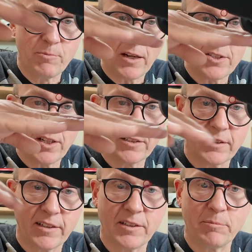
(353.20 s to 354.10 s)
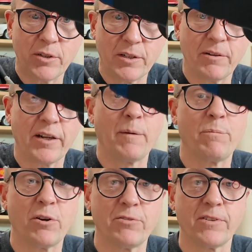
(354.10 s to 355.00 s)
much underneath the bodywork in
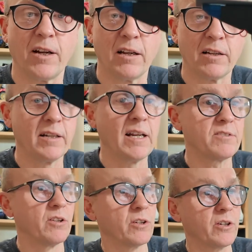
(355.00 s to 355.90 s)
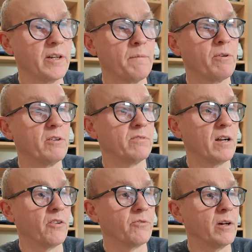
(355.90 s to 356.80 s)
profile. It has to look good in
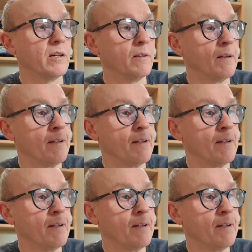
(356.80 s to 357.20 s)
profile as well.